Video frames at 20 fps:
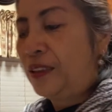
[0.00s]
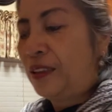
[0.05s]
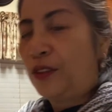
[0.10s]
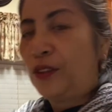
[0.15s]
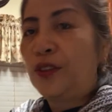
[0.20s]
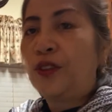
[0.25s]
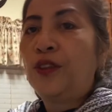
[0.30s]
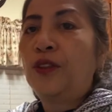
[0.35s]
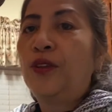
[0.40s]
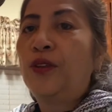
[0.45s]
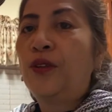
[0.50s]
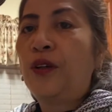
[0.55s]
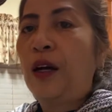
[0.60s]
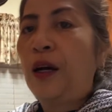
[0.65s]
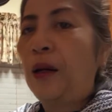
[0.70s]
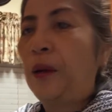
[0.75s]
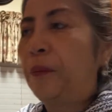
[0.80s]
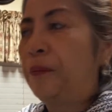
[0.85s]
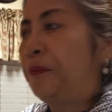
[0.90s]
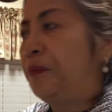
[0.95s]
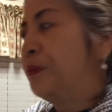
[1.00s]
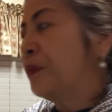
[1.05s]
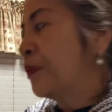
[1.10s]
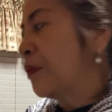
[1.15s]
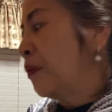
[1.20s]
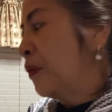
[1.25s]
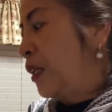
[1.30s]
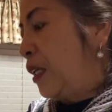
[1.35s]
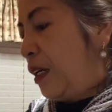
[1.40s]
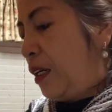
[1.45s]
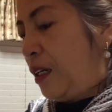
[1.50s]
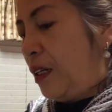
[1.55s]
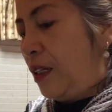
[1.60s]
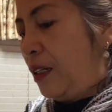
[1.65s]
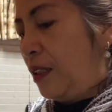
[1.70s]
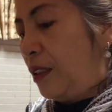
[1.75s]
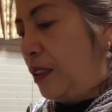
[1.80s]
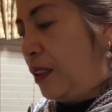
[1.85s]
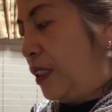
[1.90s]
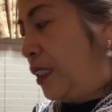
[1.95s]

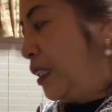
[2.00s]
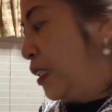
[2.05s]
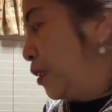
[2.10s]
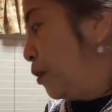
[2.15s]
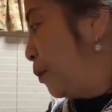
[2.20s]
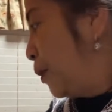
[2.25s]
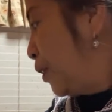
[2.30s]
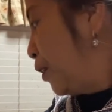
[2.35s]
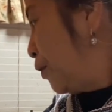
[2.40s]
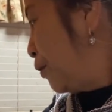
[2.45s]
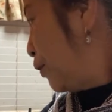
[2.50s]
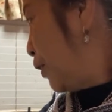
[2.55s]
a little bit of